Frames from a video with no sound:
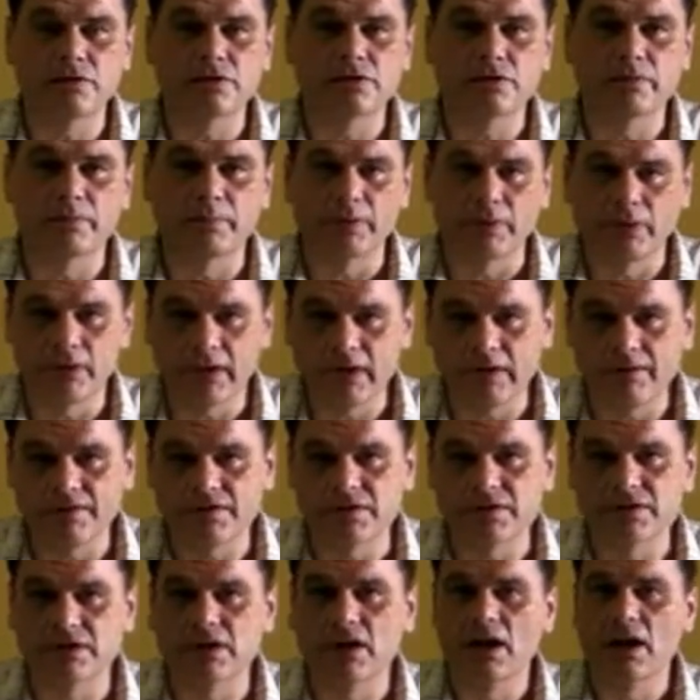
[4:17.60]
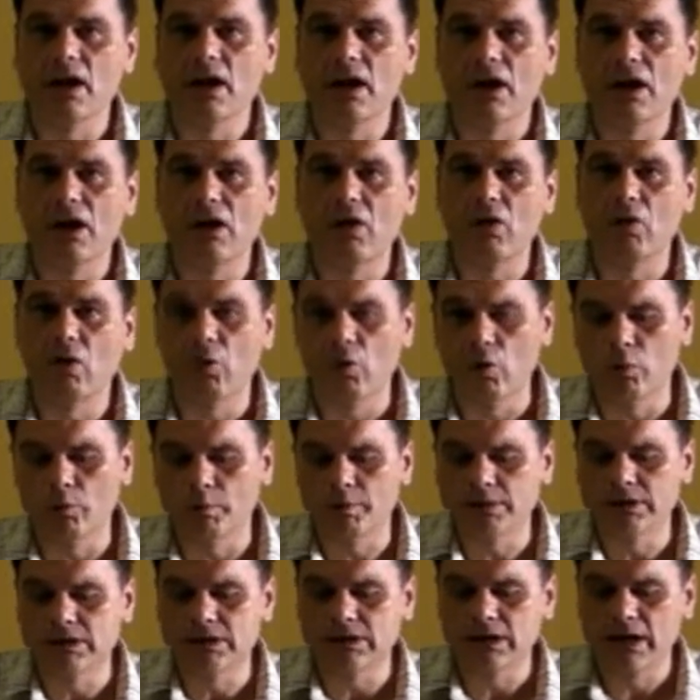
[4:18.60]
beliefs,
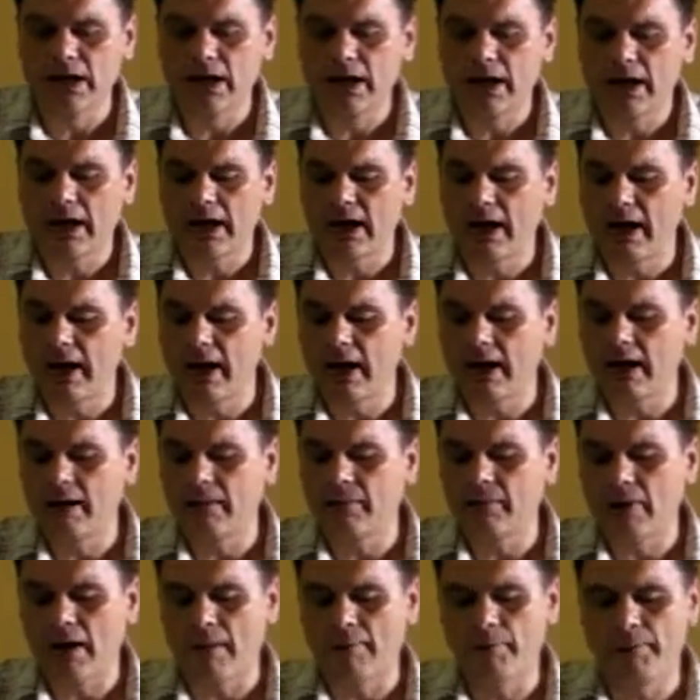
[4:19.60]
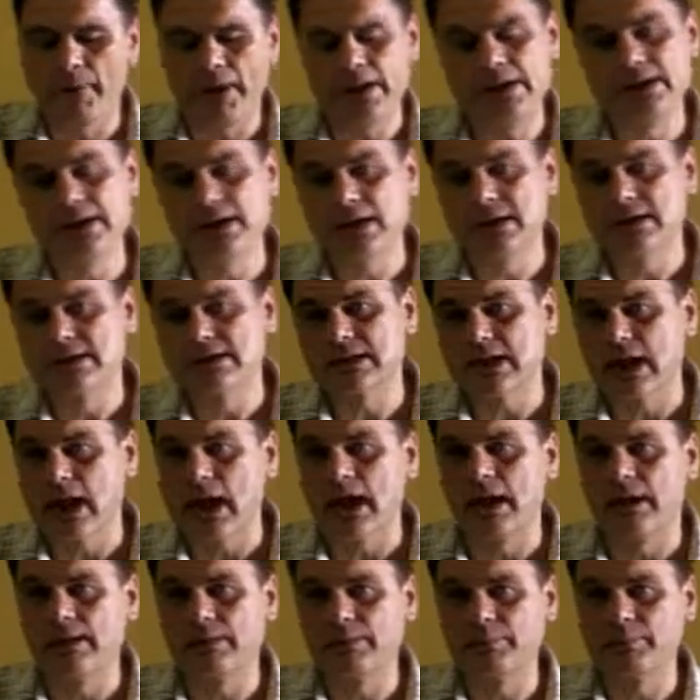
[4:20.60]
hopes, opinions,
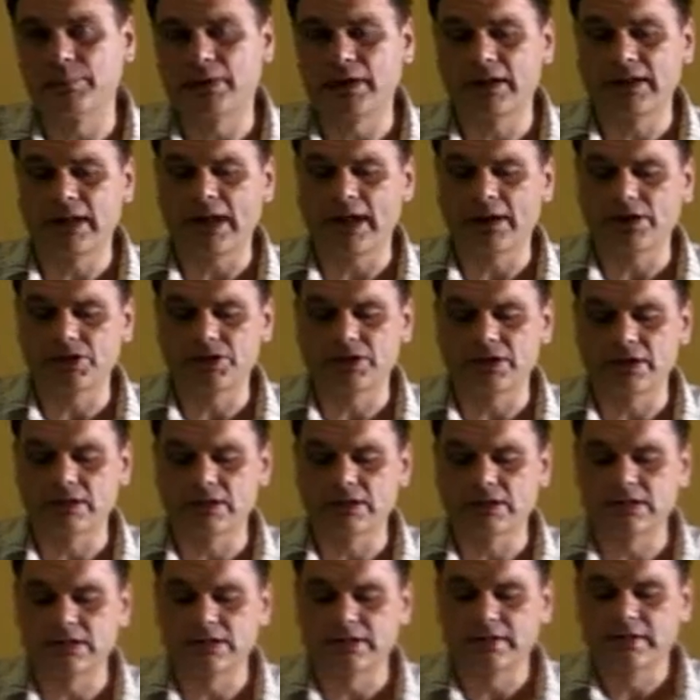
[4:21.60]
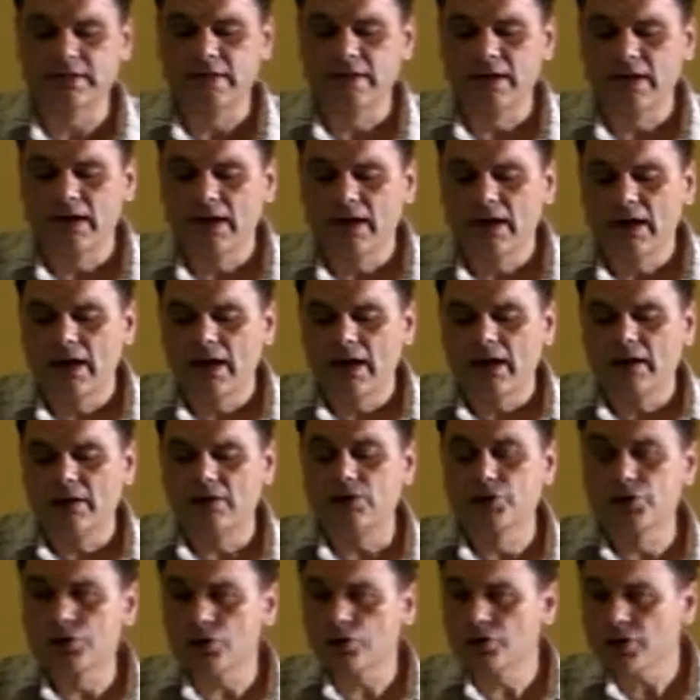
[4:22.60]
and predictions.
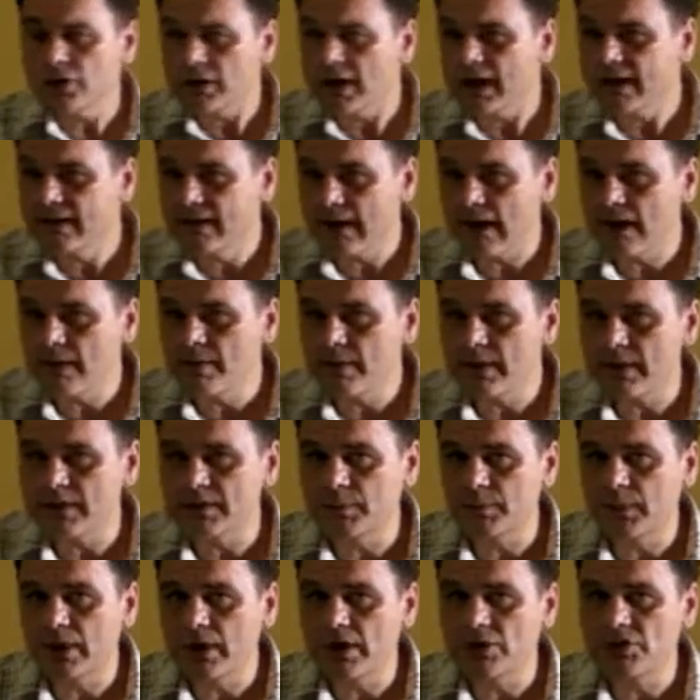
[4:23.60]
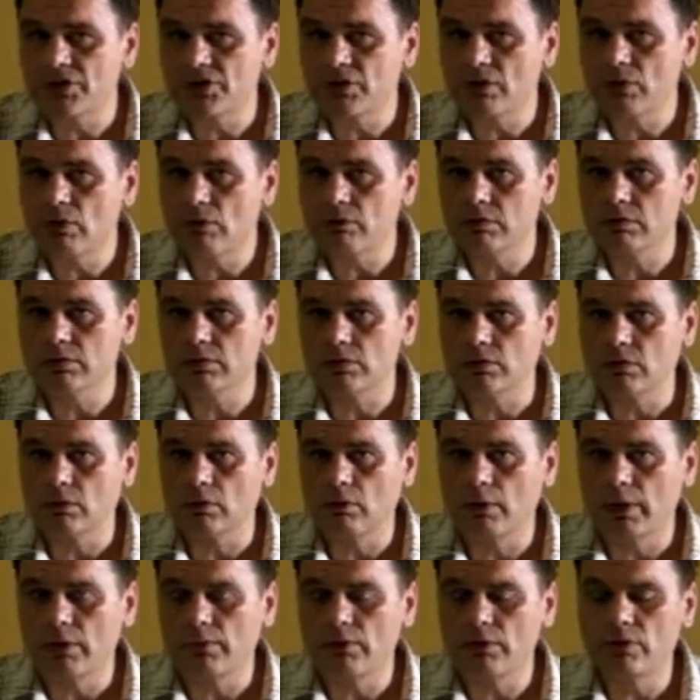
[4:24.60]
There's usually a time expression also
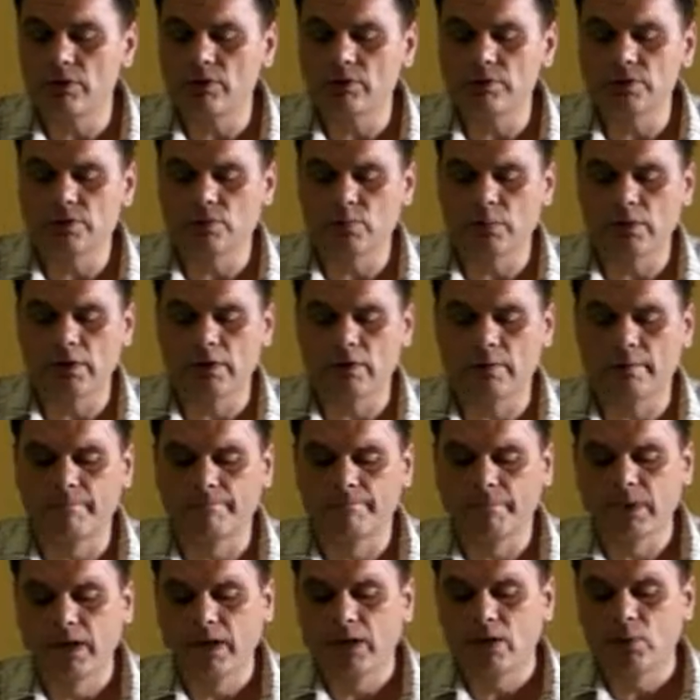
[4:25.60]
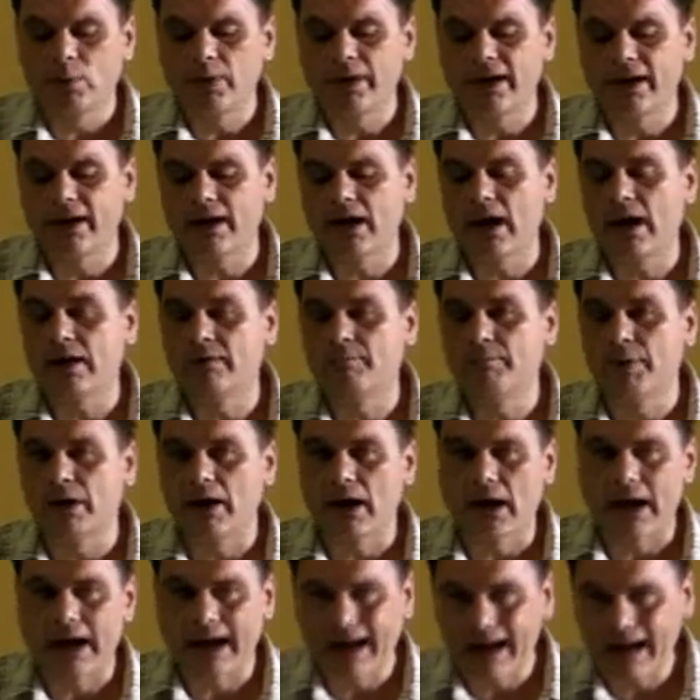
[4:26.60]
when we use will. We can add
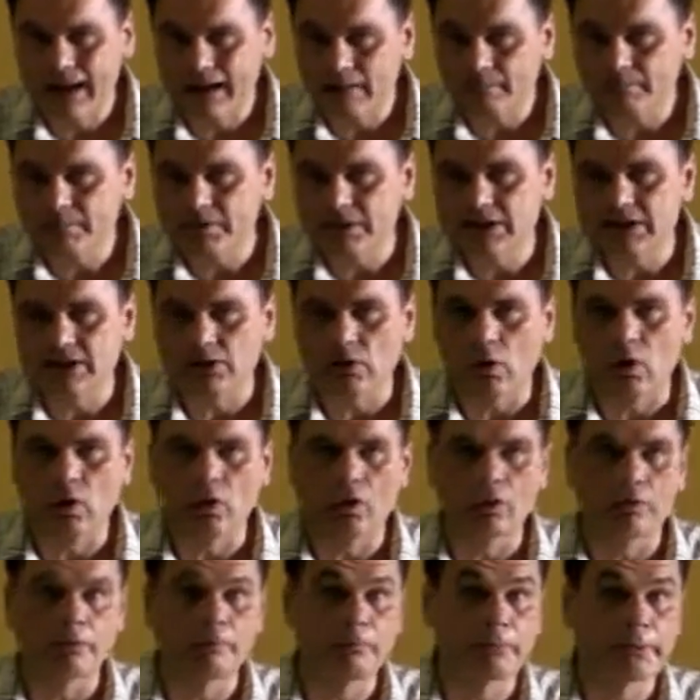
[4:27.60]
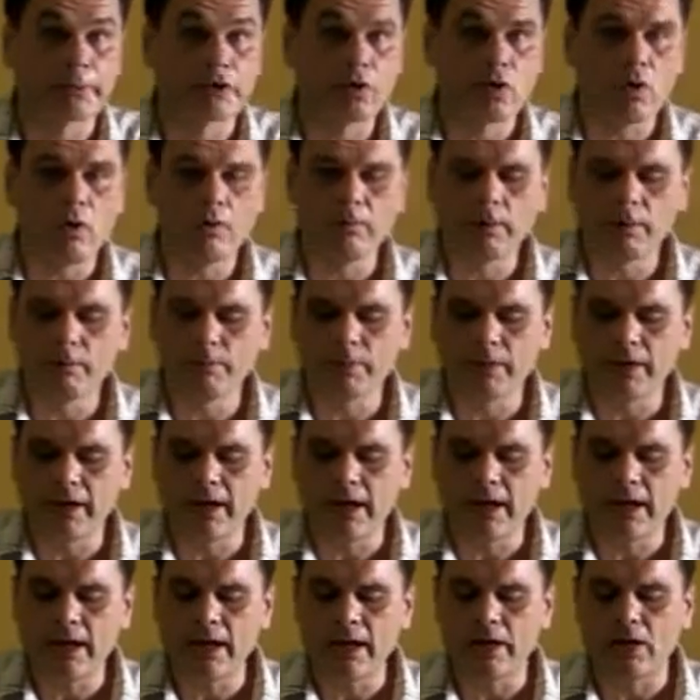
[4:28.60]
perhaps, or
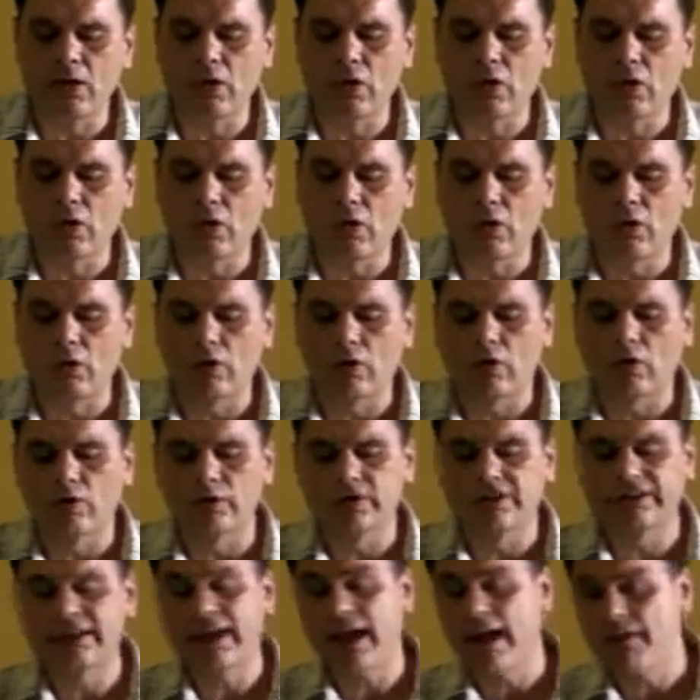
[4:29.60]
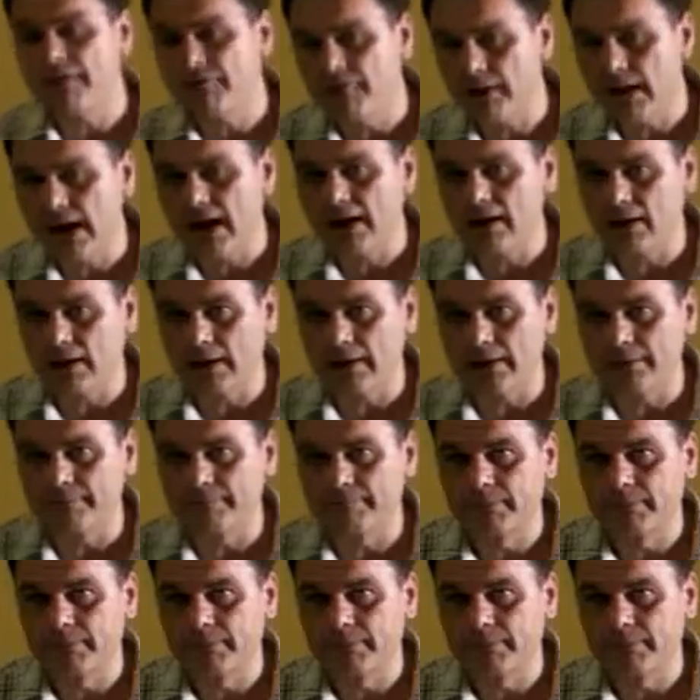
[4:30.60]
probably, or definitely.